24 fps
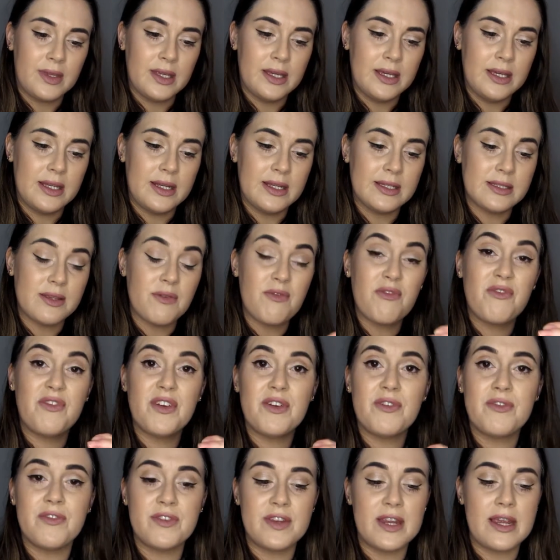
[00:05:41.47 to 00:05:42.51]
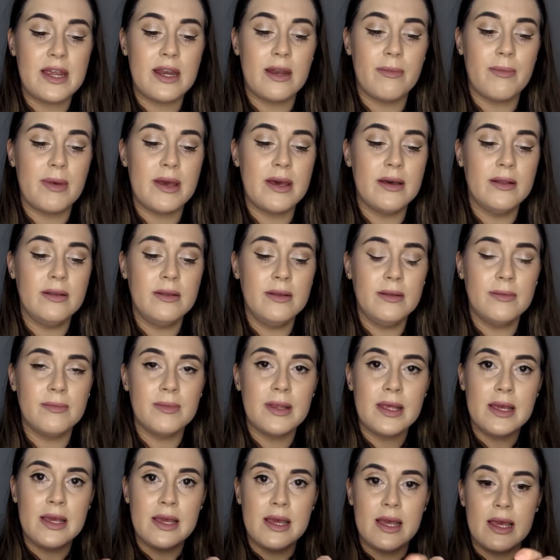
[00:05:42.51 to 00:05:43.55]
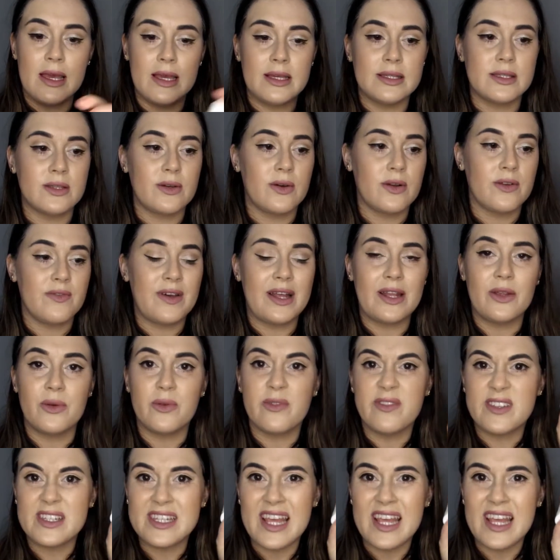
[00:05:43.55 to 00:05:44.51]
It is 15ml. It's got a value of